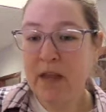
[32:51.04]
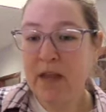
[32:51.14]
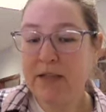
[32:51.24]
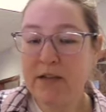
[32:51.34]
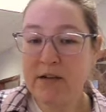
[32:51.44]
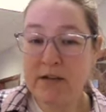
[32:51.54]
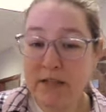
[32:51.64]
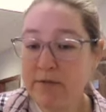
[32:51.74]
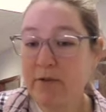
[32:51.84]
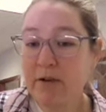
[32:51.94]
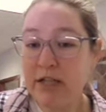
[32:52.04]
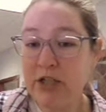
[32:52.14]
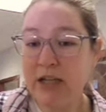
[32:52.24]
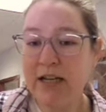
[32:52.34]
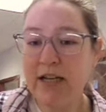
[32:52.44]
and
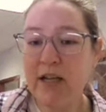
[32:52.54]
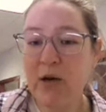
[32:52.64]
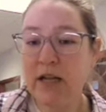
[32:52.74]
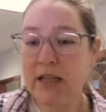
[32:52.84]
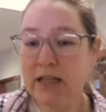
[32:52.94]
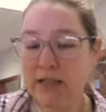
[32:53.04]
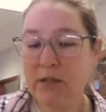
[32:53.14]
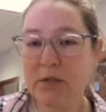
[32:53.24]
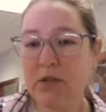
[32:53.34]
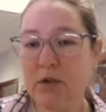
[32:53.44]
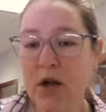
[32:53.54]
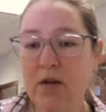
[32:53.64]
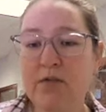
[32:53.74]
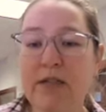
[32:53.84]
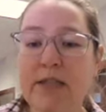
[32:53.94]
differentiating. Okay, this is what
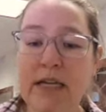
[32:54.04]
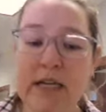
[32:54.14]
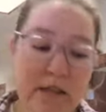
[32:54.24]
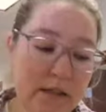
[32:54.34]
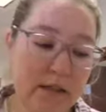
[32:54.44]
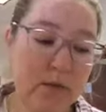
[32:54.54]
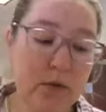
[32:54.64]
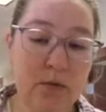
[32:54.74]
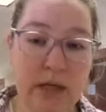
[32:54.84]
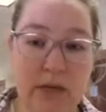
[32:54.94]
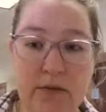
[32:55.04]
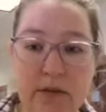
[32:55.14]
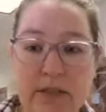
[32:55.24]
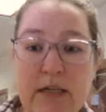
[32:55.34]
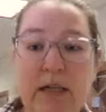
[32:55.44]
strong feels like. This is what weak
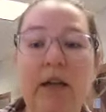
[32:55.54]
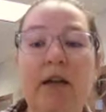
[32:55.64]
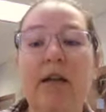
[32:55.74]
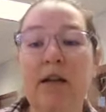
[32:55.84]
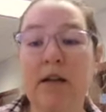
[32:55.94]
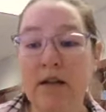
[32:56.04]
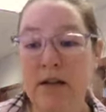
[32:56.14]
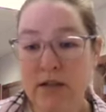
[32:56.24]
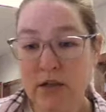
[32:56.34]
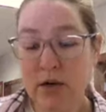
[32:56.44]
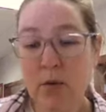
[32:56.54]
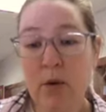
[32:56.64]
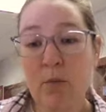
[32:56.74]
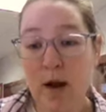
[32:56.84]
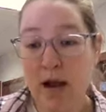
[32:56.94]
feels like. So
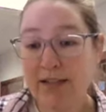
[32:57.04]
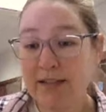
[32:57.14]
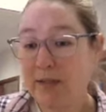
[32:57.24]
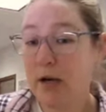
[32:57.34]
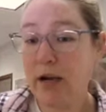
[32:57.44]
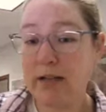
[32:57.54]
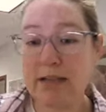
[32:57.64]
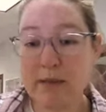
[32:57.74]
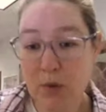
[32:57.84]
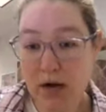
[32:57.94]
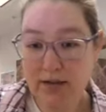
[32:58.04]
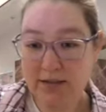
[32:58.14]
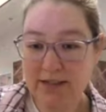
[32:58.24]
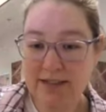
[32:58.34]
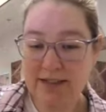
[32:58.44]
practice, practice,
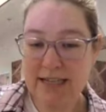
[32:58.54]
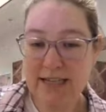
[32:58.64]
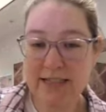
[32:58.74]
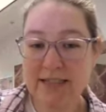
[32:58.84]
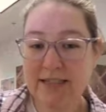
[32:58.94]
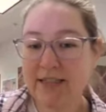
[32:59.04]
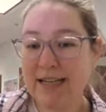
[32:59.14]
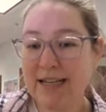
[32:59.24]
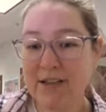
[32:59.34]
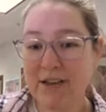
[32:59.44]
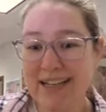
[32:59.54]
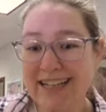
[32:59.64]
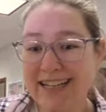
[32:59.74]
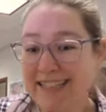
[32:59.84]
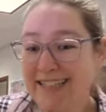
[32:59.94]
practice. That's all
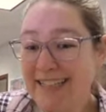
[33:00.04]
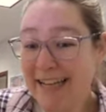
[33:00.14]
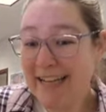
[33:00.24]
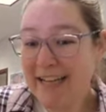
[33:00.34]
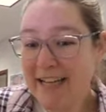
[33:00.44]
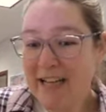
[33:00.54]
I can say,